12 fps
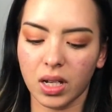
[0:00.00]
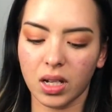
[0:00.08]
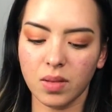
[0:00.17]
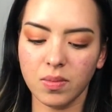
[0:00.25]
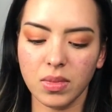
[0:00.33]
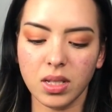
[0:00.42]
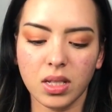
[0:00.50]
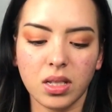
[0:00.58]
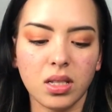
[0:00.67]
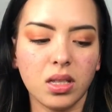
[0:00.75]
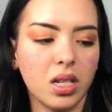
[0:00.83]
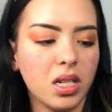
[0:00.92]
It
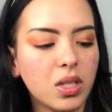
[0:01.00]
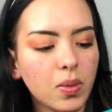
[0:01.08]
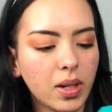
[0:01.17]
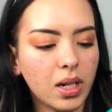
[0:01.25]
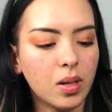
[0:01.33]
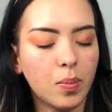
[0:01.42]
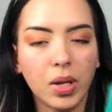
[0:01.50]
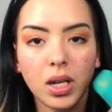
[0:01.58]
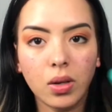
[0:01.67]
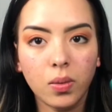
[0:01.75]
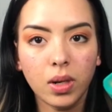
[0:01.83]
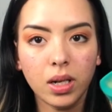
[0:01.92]
comes, this one and a
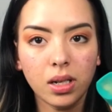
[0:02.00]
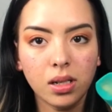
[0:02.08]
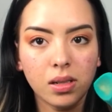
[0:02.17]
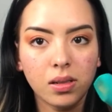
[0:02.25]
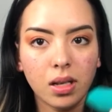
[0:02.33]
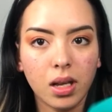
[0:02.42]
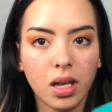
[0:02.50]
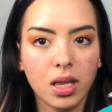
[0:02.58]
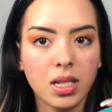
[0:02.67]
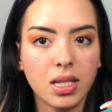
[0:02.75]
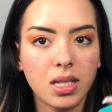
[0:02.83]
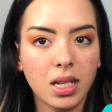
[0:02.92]
pink one in
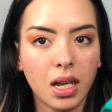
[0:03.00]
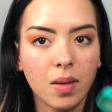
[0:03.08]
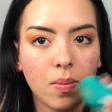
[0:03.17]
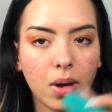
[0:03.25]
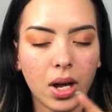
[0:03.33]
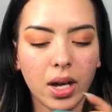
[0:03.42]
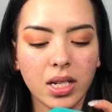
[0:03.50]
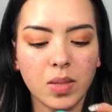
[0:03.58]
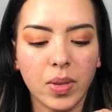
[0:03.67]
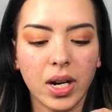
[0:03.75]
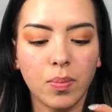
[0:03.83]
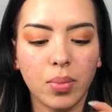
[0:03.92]
the same box,
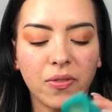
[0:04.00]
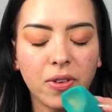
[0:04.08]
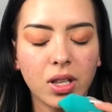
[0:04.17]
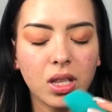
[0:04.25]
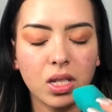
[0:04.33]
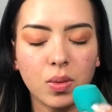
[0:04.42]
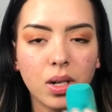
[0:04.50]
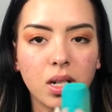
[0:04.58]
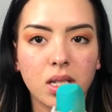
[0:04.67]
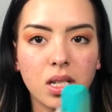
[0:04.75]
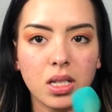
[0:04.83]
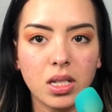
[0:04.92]
but I prefer this one
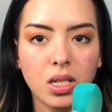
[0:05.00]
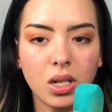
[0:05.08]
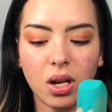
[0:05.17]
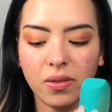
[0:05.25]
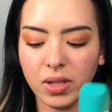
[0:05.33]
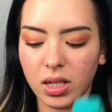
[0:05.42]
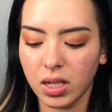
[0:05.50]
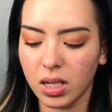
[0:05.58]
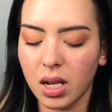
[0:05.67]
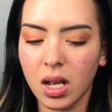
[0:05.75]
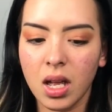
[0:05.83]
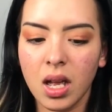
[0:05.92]
because it's softer.
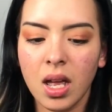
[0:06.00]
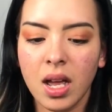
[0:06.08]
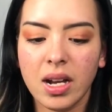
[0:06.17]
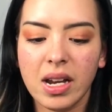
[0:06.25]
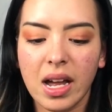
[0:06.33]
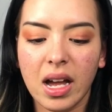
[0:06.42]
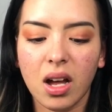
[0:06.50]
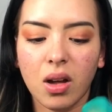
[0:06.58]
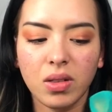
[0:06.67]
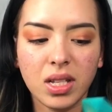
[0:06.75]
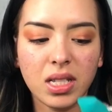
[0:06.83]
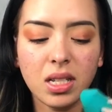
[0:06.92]

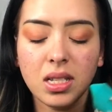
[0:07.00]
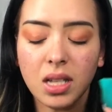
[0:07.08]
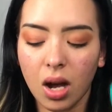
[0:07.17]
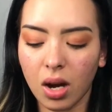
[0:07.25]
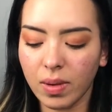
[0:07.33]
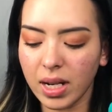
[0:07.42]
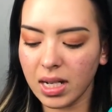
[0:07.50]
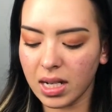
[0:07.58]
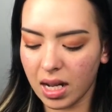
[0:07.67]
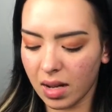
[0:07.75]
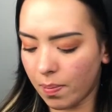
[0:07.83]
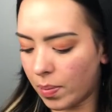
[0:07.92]
Now this is already
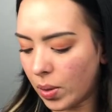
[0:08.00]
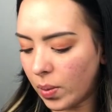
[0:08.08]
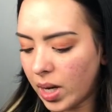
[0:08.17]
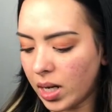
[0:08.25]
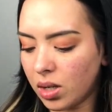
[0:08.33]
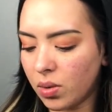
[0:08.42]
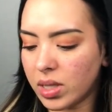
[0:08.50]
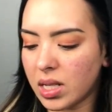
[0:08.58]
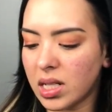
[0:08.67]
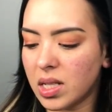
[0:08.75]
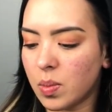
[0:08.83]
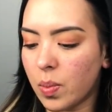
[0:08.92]
damp, but what I do is
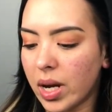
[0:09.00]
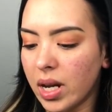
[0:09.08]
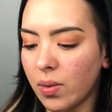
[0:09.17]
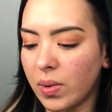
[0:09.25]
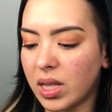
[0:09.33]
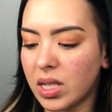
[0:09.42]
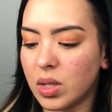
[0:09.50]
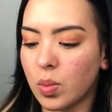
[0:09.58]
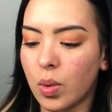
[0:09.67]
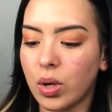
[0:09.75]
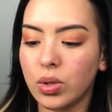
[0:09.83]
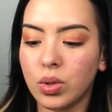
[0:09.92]
I spray it with this
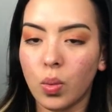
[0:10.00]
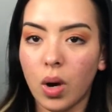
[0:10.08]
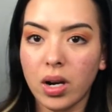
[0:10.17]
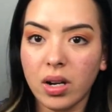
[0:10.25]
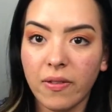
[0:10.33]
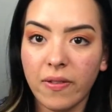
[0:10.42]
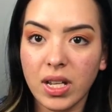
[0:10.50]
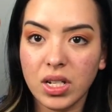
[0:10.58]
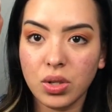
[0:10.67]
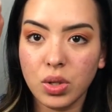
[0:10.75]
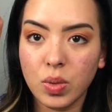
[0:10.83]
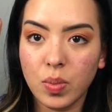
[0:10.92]
rose water
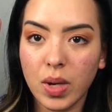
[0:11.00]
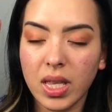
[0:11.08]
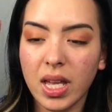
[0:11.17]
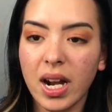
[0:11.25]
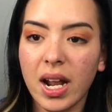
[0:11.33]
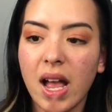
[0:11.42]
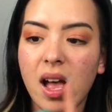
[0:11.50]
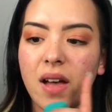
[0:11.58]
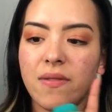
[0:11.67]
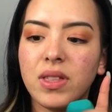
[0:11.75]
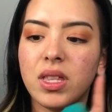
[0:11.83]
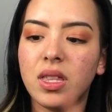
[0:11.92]
facial spray that I
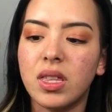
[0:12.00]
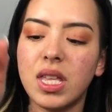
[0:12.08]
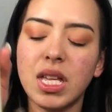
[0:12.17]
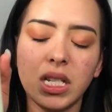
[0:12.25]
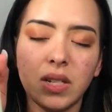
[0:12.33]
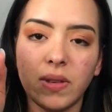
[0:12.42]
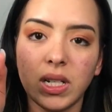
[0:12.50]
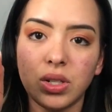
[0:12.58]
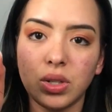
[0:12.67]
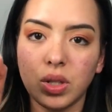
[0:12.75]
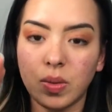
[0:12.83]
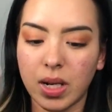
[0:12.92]
have. This
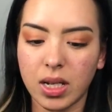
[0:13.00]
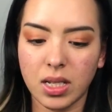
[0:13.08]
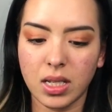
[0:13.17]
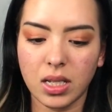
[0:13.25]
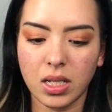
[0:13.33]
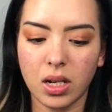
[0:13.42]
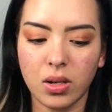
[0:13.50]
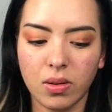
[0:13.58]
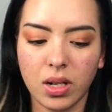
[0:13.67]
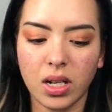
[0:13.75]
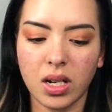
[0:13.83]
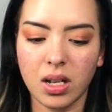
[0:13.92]
facial spray is so
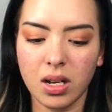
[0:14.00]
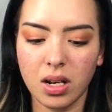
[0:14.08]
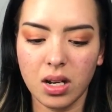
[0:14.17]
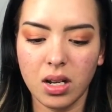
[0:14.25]
good,